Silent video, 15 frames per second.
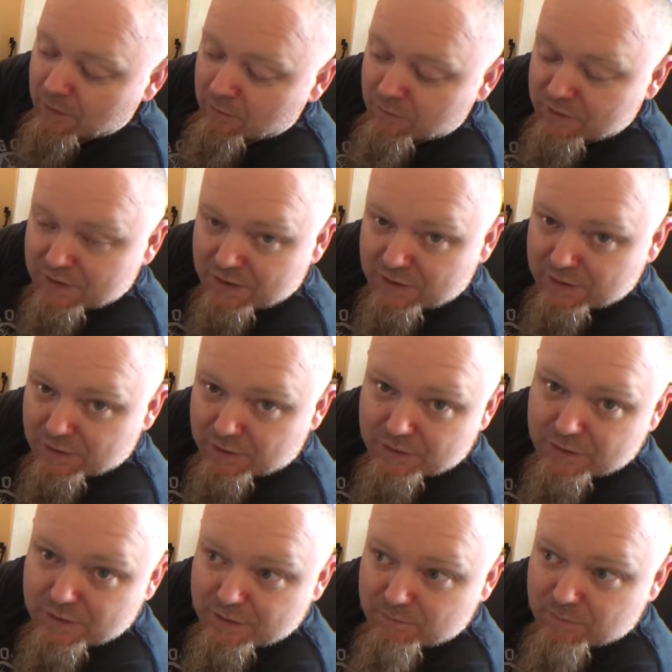
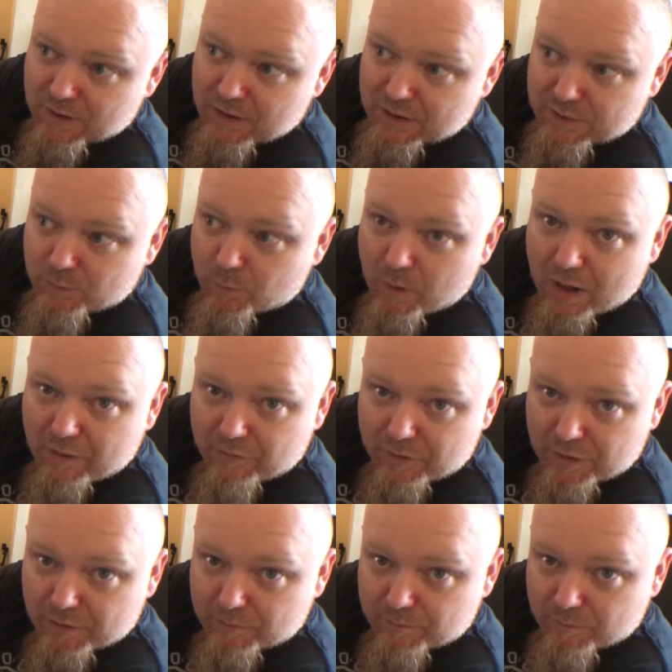Resistance is whatever
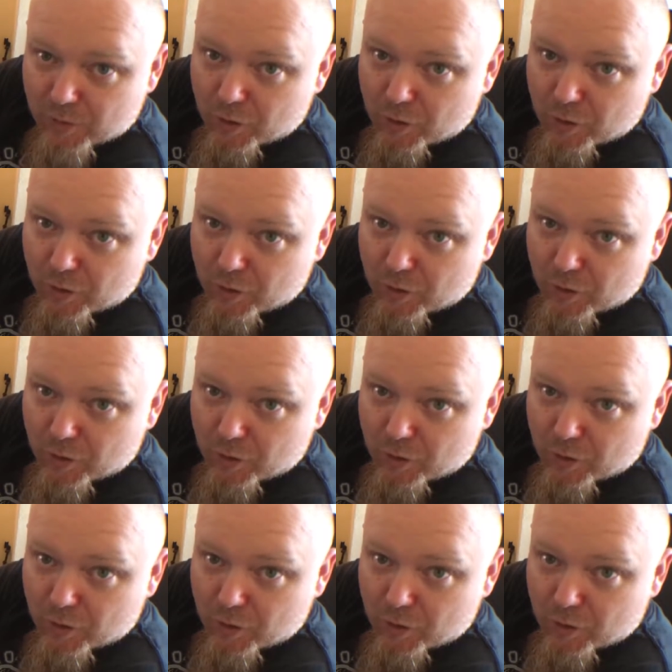your